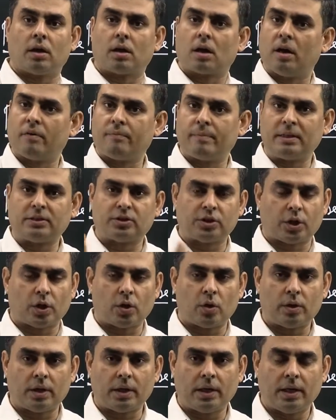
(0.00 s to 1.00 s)
Government
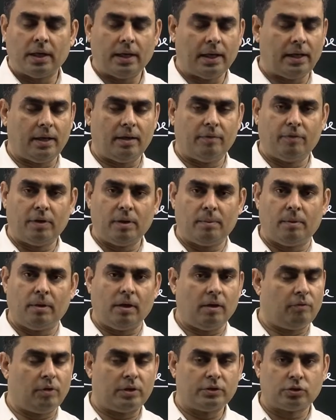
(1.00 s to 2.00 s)
security, and
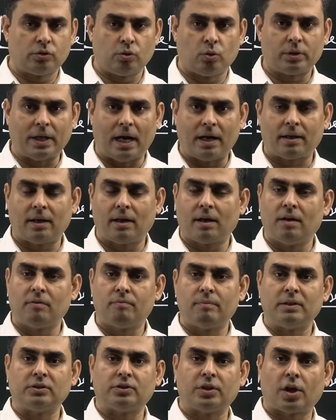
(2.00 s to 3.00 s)
everyone know that
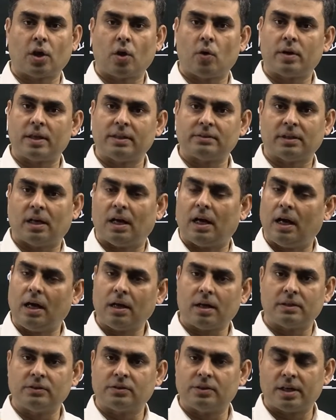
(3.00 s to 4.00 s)
government securities
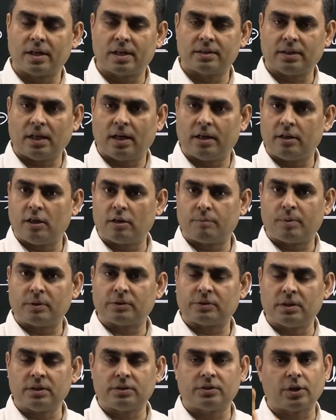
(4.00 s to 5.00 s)
are considered as a
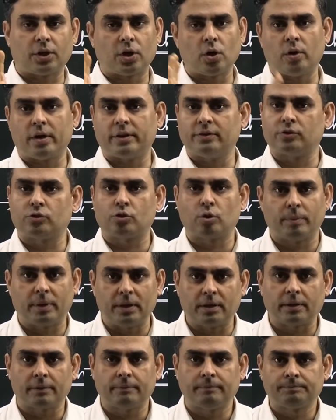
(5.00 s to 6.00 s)
100% secured
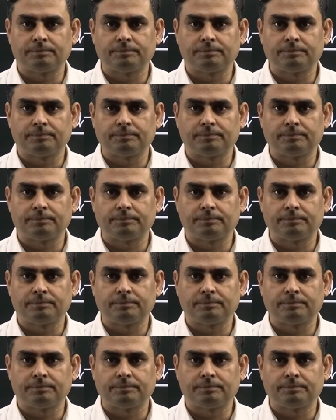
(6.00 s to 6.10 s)
instrument.